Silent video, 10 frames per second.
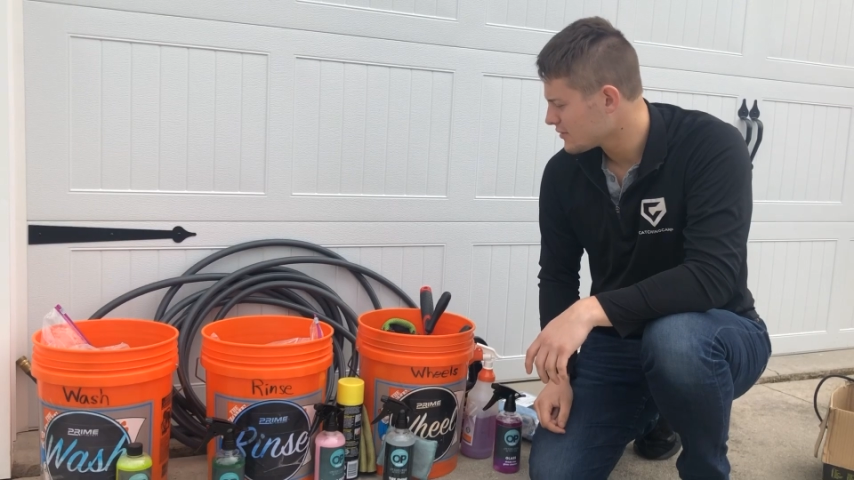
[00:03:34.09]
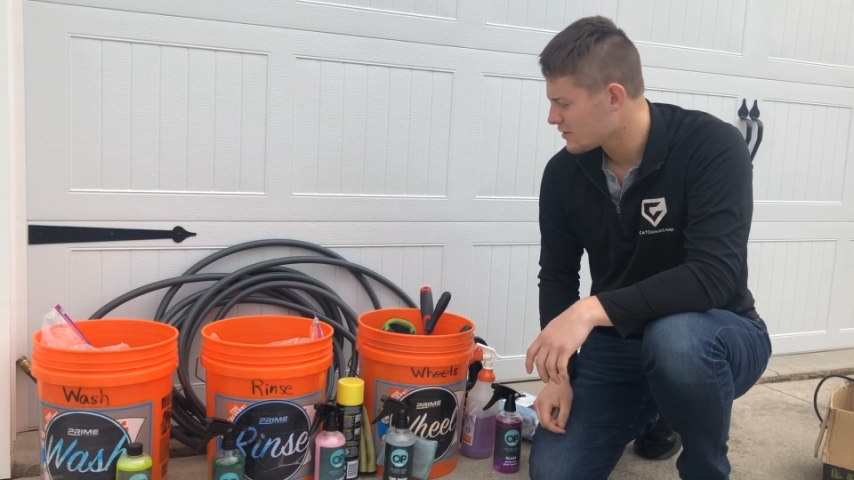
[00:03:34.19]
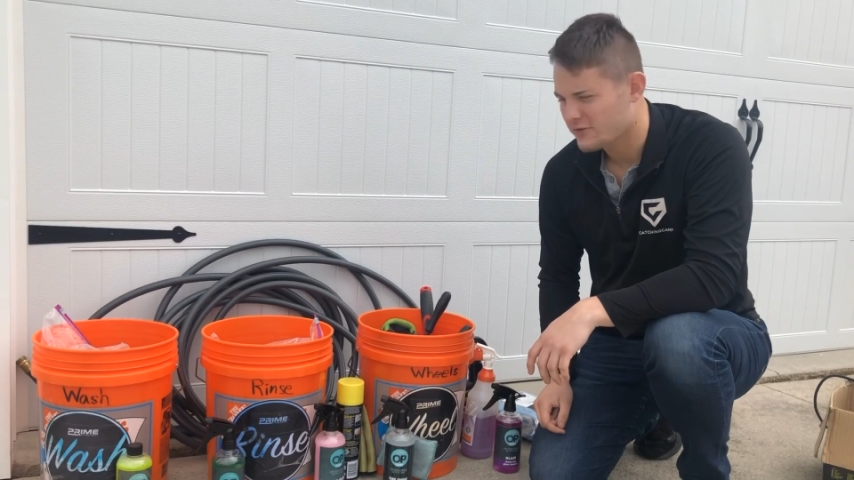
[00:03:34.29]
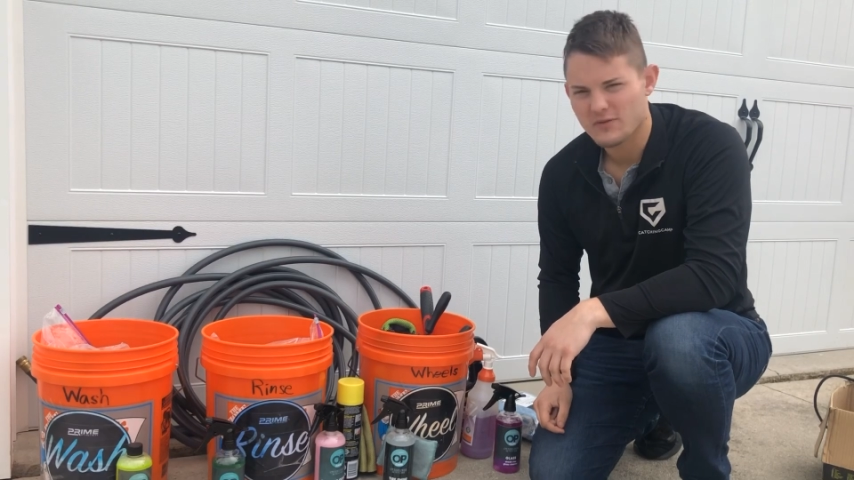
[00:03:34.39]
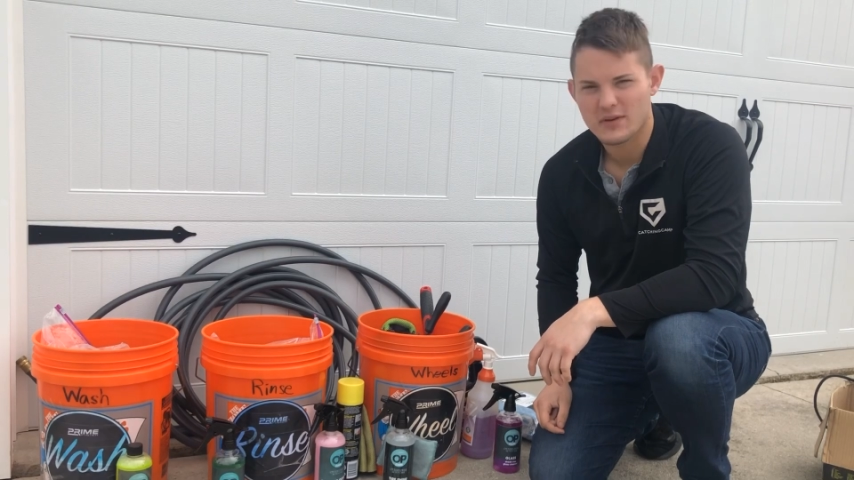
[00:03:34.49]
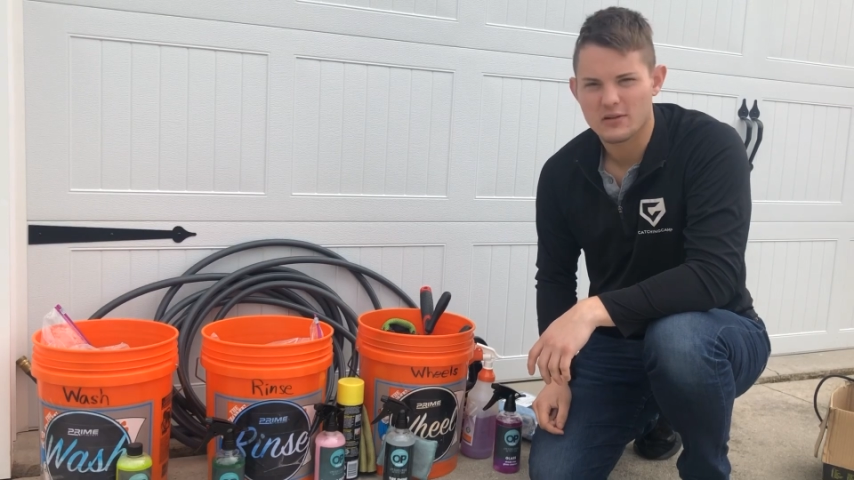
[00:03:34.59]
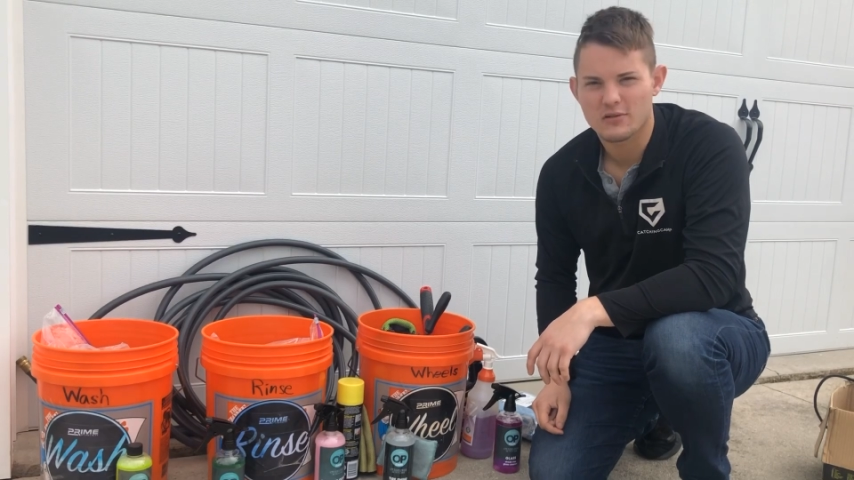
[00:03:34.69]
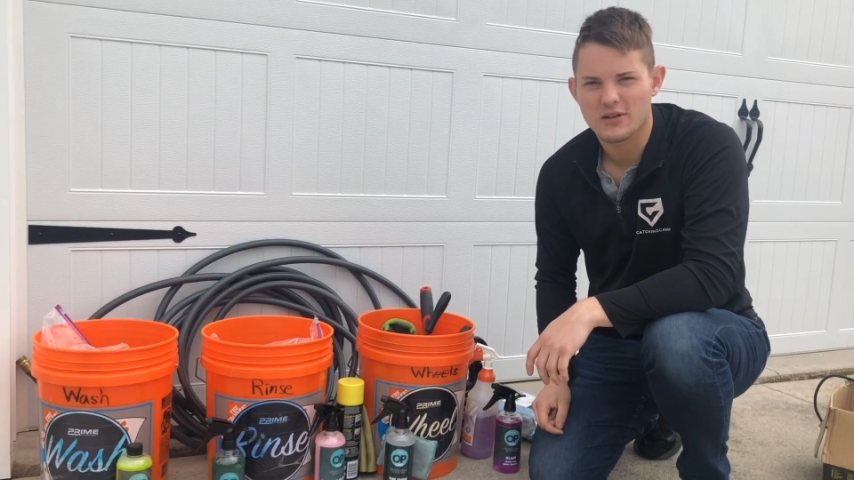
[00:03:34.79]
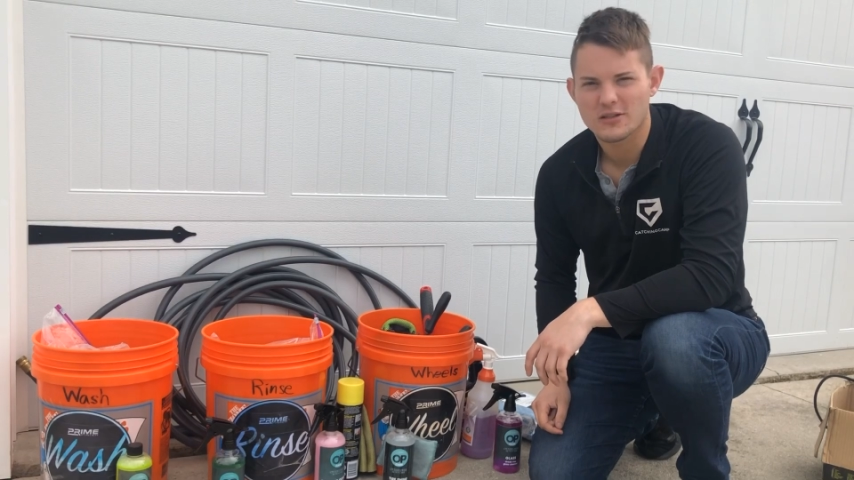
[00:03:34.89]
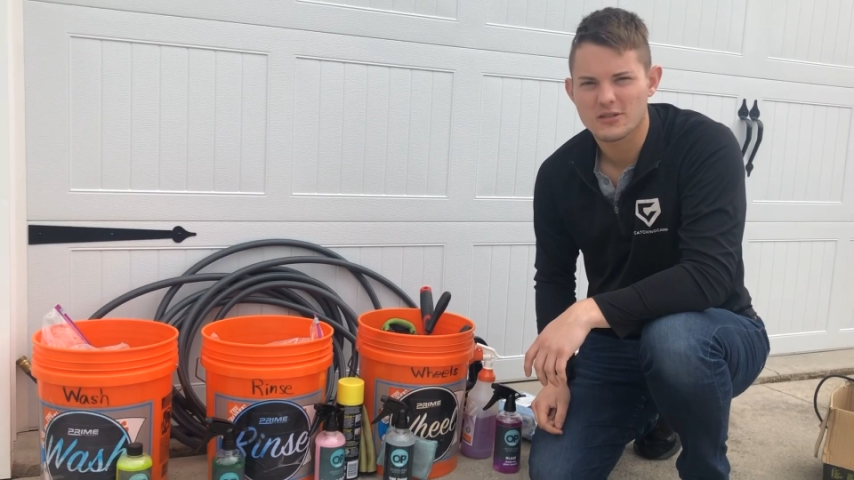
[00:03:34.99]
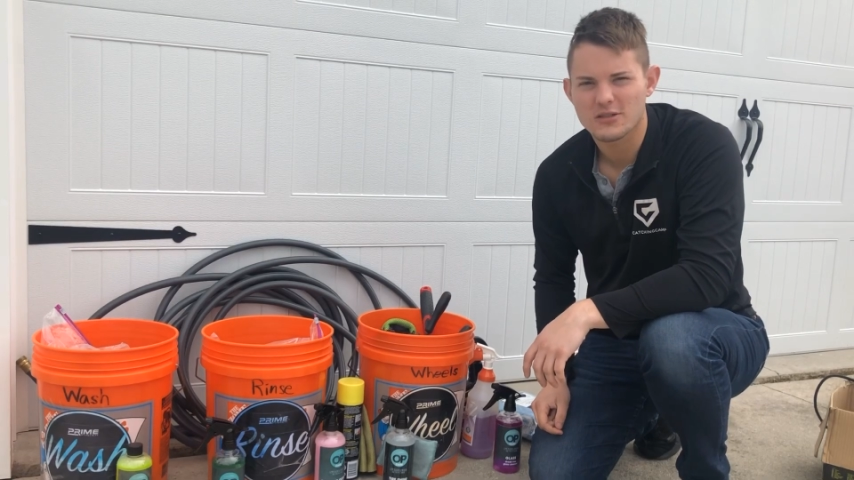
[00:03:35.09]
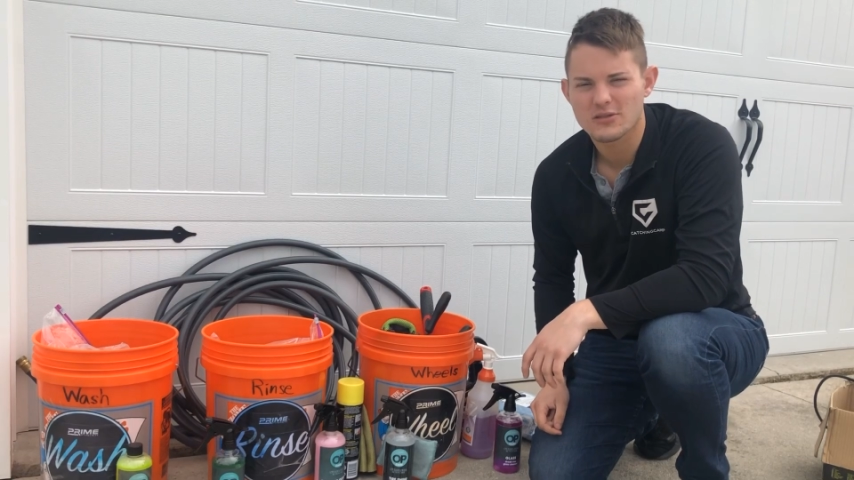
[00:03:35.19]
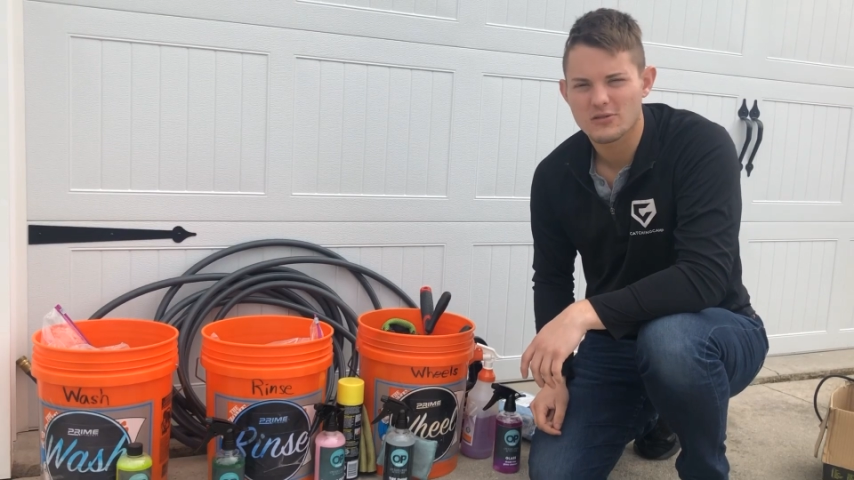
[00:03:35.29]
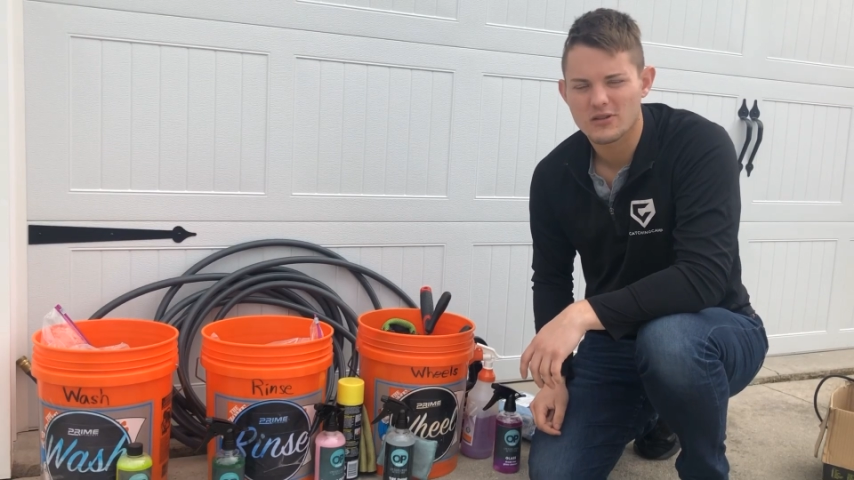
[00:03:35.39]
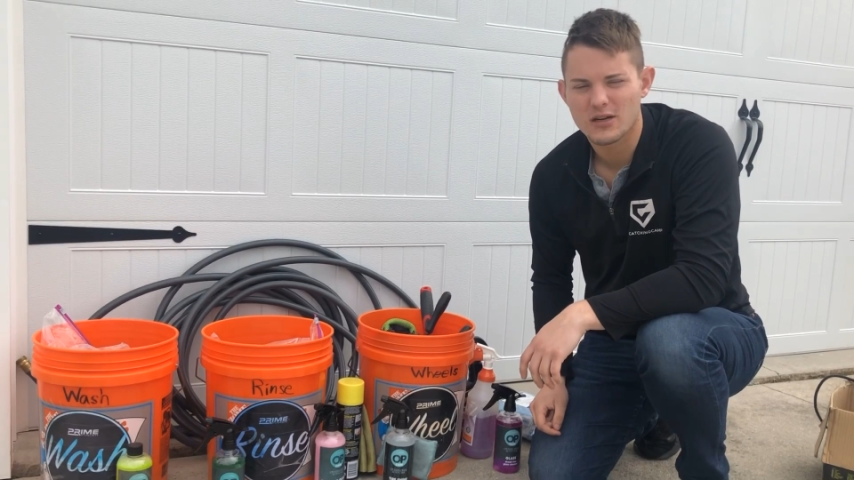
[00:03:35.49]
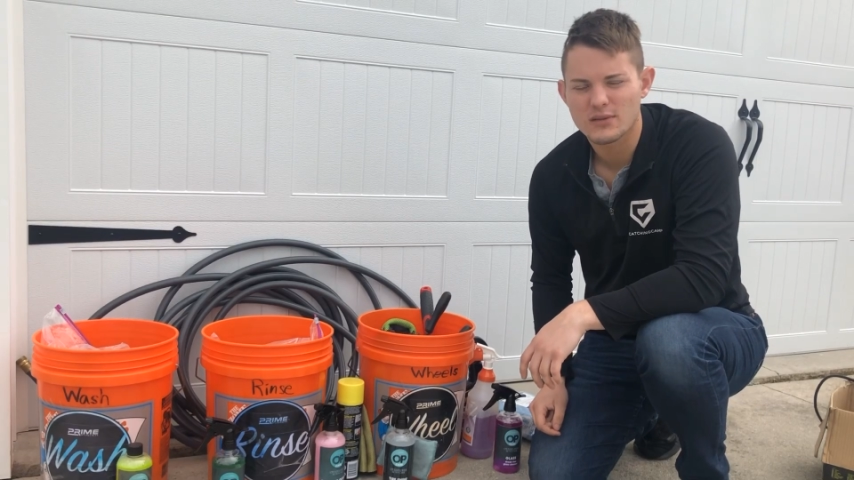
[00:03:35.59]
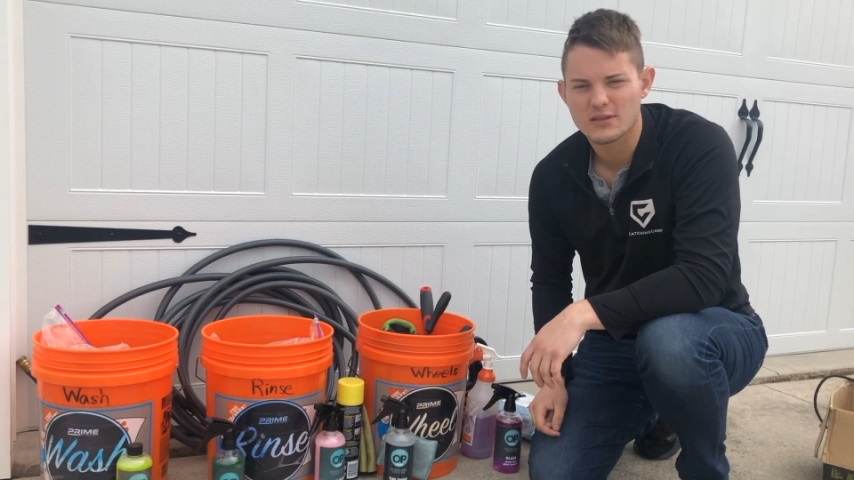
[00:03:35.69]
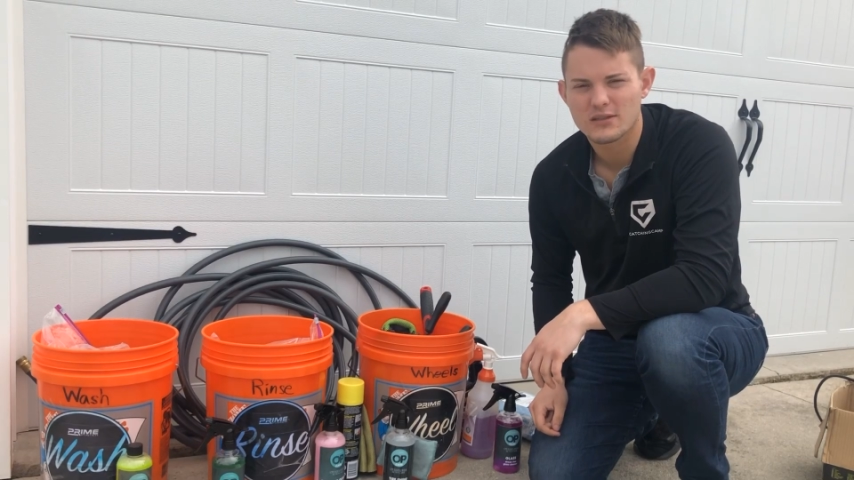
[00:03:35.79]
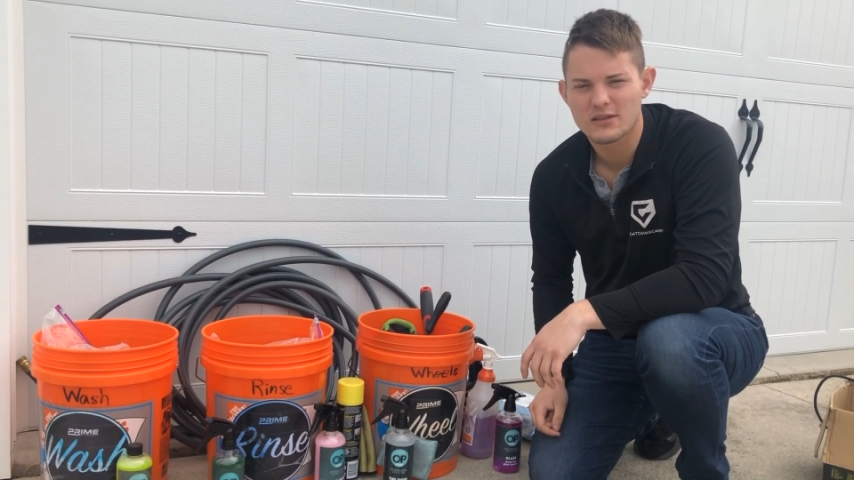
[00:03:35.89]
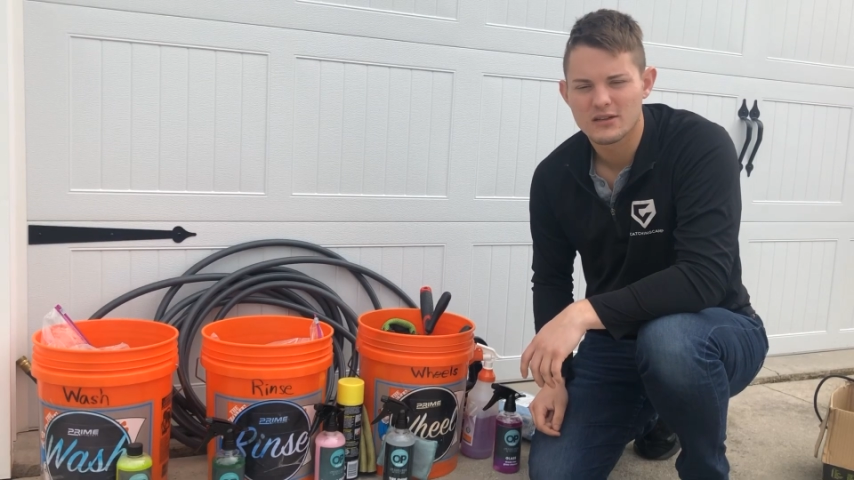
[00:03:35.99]
If you have any other questions or
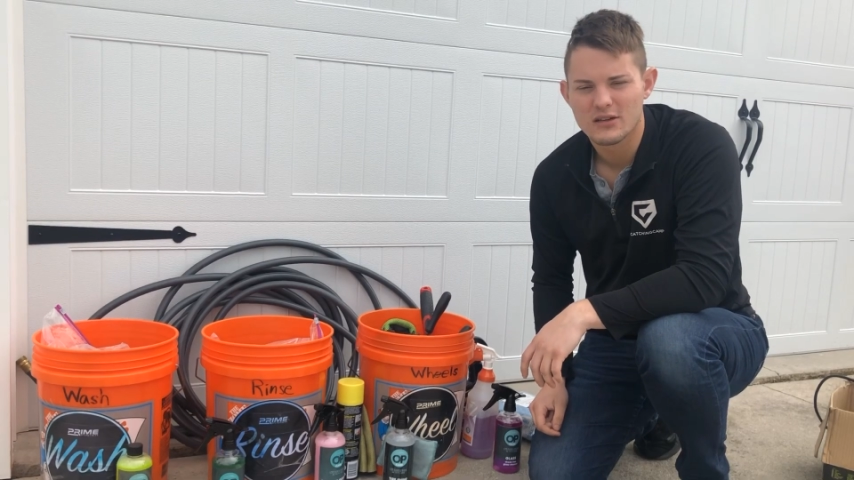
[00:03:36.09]
comments,